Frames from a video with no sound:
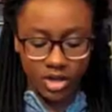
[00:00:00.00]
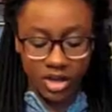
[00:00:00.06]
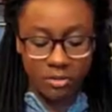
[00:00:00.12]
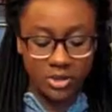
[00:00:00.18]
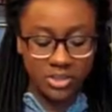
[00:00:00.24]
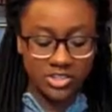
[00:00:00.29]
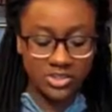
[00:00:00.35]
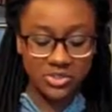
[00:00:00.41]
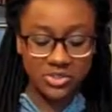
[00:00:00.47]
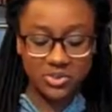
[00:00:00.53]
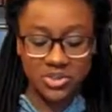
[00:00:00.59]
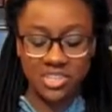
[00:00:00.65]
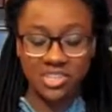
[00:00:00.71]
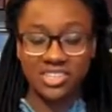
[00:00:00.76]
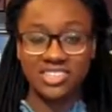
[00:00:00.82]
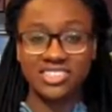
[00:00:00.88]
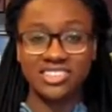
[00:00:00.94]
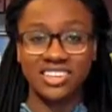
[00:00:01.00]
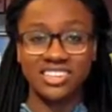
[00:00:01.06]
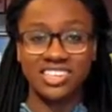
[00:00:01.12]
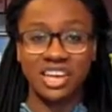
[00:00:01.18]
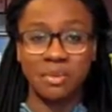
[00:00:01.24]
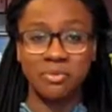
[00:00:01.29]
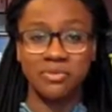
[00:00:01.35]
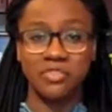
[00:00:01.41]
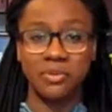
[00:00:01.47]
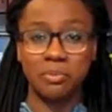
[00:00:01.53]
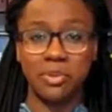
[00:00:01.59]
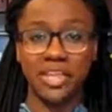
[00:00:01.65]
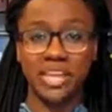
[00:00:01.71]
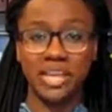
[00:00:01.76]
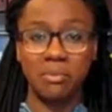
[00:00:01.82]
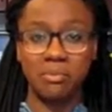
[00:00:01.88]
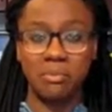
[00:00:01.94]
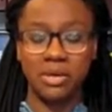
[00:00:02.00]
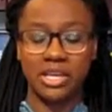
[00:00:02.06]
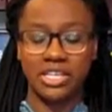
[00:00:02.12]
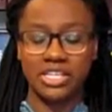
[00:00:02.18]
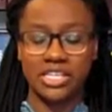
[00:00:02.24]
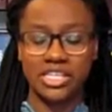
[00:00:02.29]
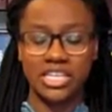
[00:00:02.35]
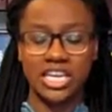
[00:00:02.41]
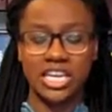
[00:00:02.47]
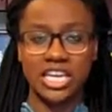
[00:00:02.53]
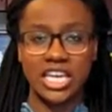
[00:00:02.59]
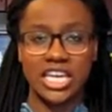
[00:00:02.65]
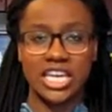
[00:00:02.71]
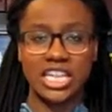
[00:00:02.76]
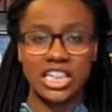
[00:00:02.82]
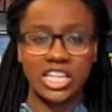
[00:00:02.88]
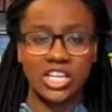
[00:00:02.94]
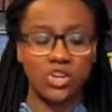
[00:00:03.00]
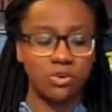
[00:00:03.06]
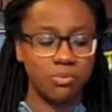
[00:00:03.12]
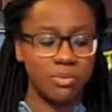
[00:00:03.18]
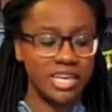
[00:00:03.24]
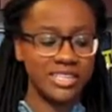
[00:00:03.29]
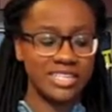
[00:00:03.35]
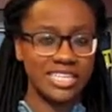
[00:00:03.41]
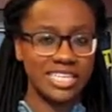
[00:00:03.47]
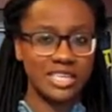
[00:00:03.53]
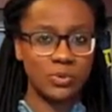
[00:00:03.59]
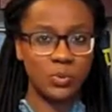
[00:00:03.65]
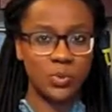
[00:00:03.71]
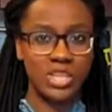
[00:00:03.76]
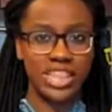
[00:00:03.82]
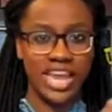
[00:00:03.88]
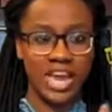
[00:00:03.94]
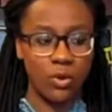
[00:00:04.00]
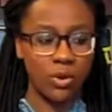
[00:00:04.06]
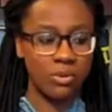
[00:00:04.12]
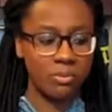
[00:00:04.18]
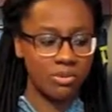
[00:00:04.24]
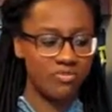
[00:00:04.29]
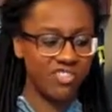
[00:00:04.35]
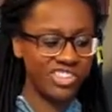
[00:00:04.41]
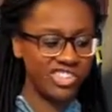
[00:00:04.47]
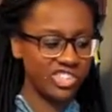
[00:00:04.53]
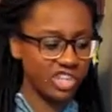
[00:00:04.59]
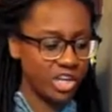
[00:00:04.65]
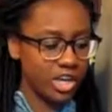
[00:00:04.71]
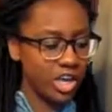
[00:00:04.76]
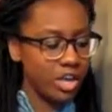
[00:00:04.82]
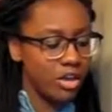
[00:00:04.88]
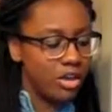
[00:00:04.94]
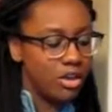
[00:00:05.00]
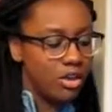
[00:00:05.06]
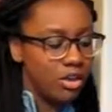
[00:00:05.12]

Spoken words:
I'm also doing this on top of a plate because it's going to get a little messy with how I'm envisioning it.